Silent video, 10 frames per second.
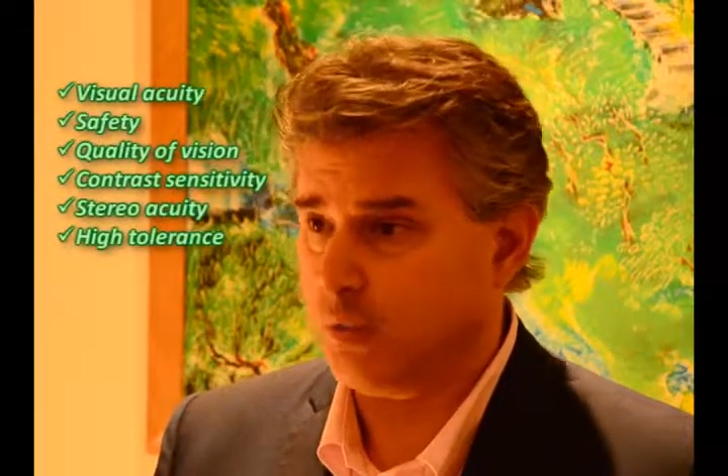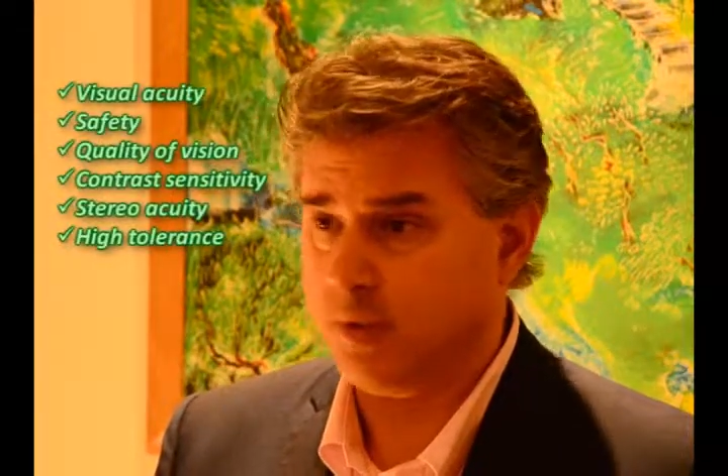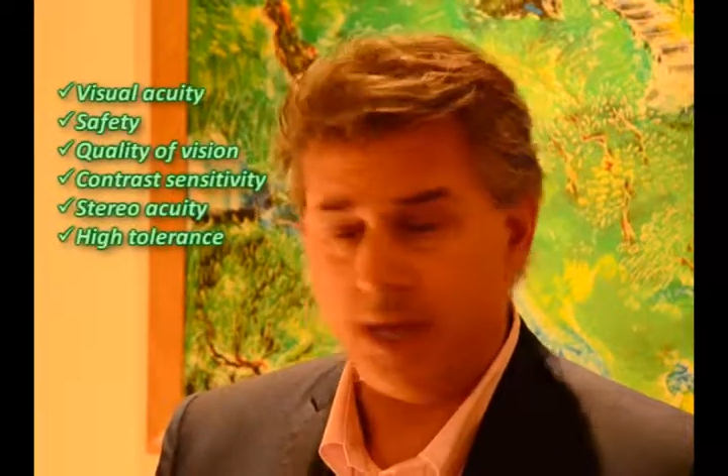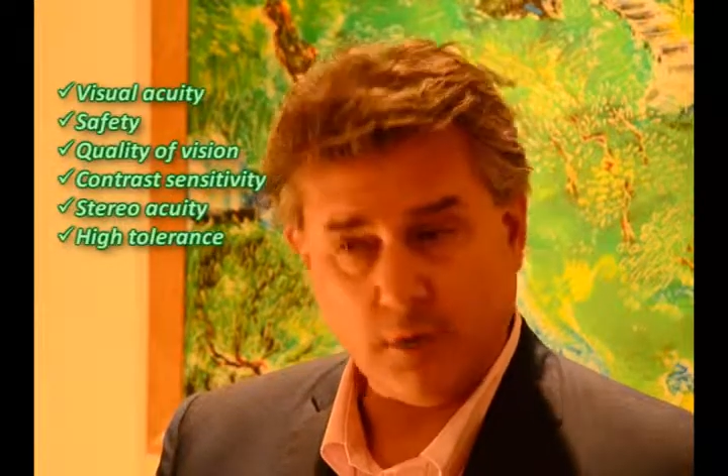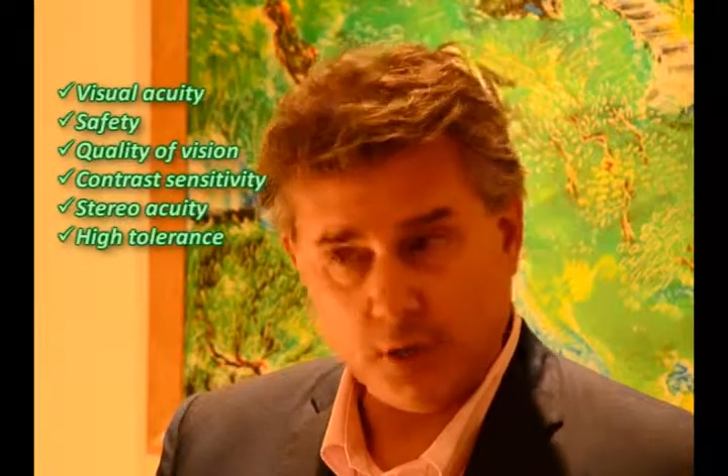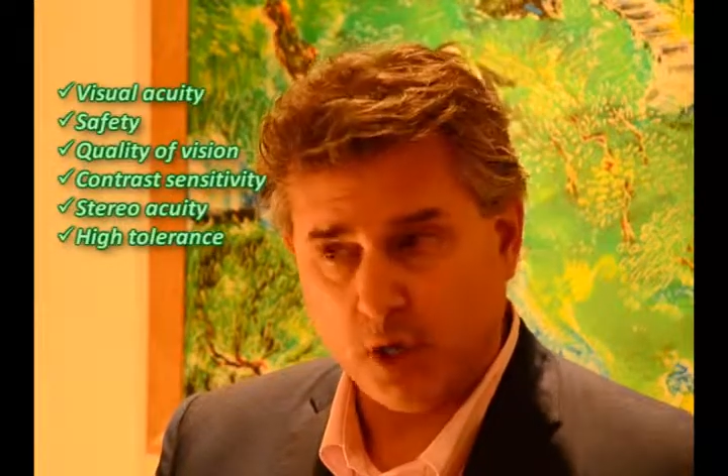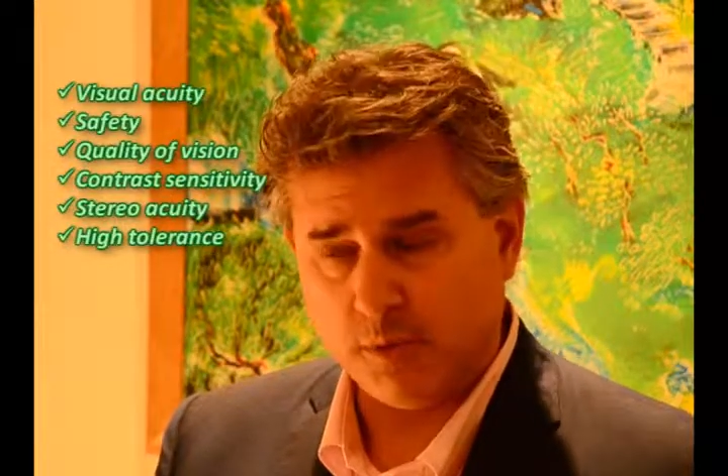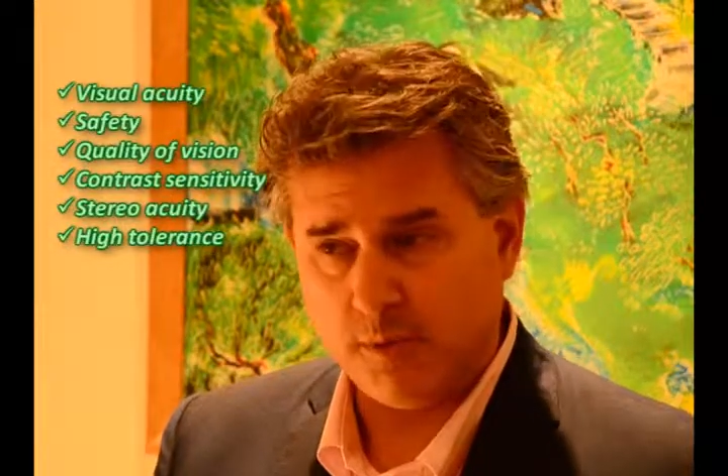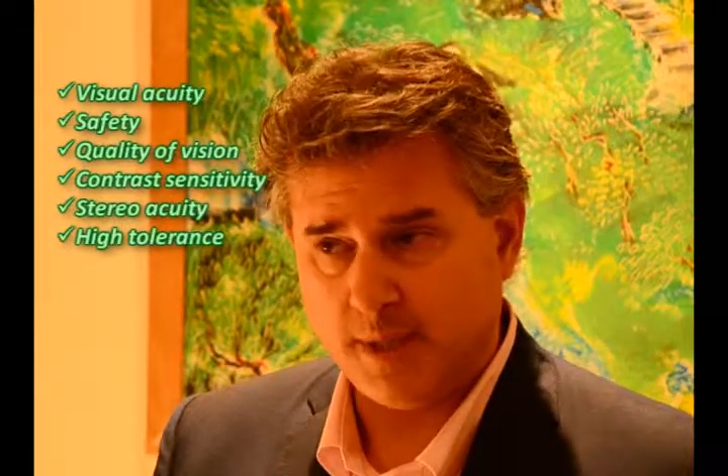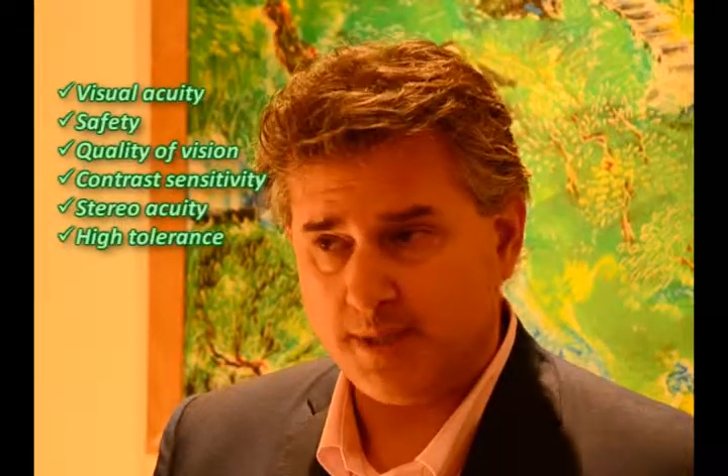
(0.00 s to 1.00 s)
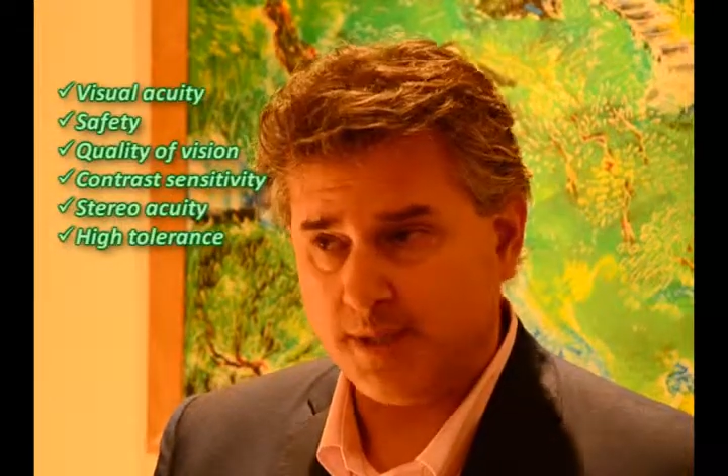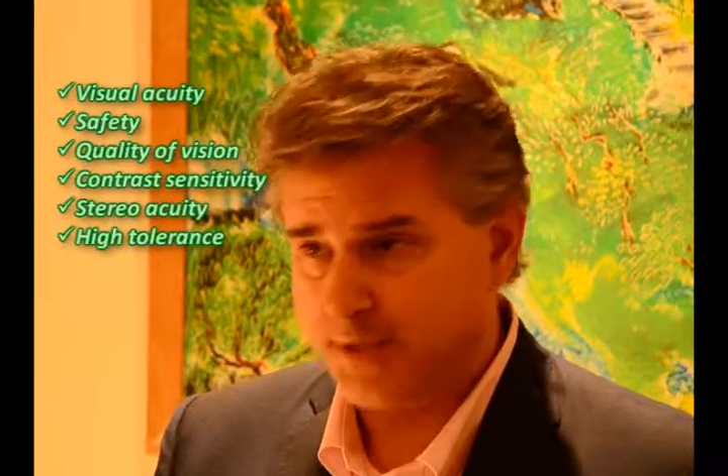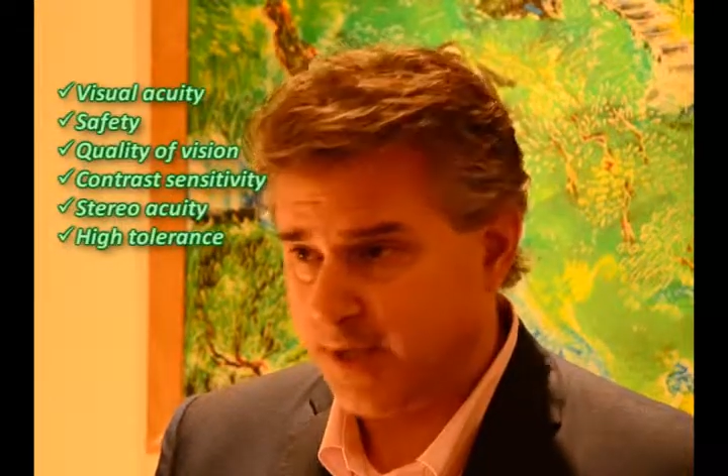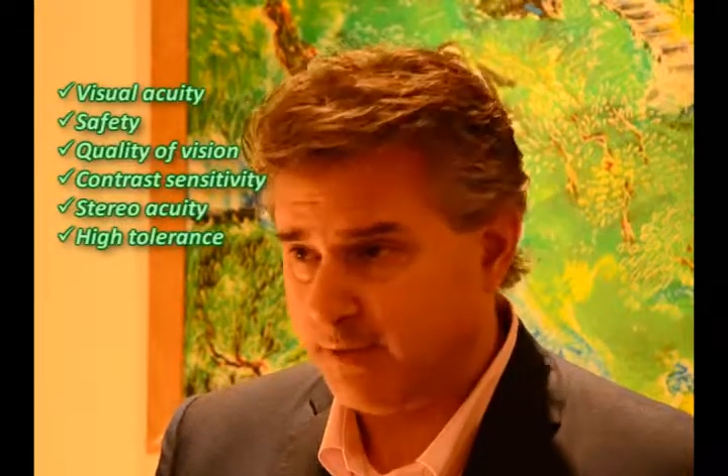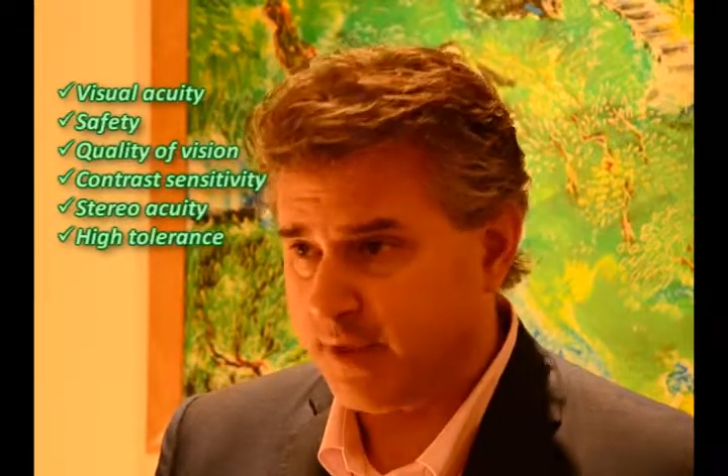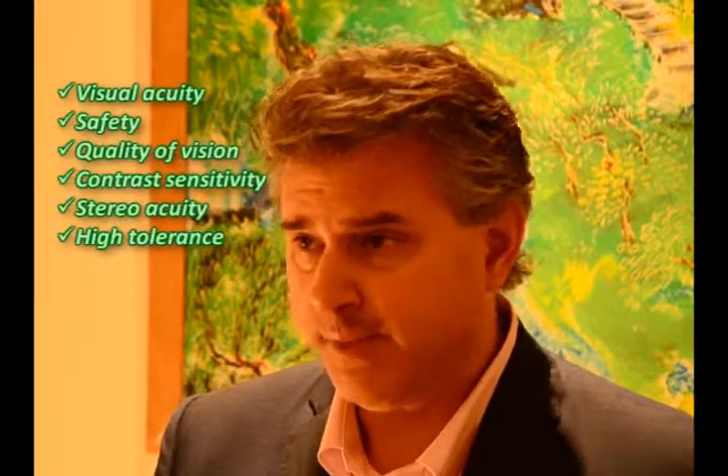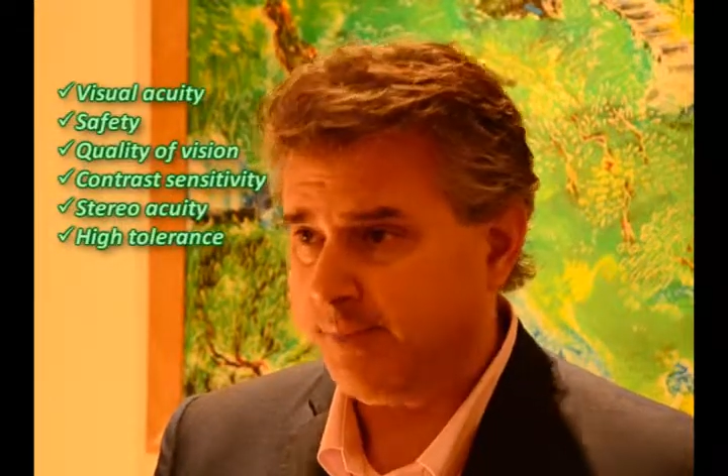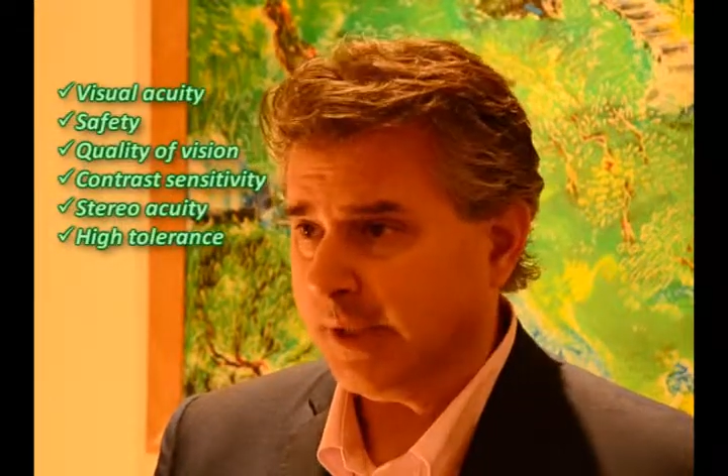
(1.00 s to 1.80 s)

without compromising safety,